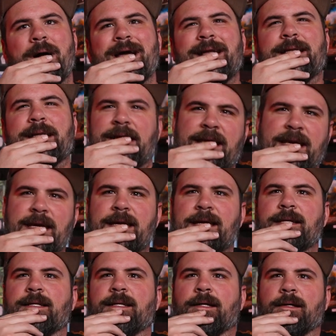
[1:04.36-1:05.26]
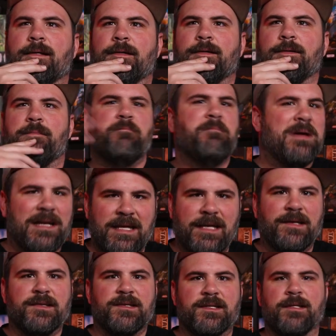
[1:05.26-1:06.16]
I need
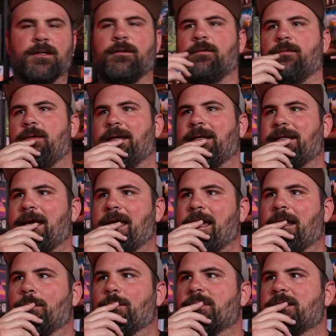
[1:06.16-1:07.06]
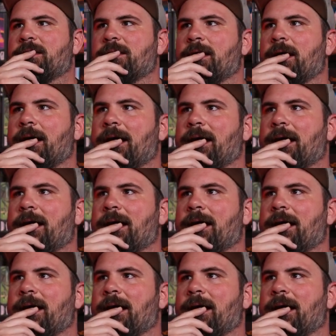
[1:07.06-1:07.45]
minis in games?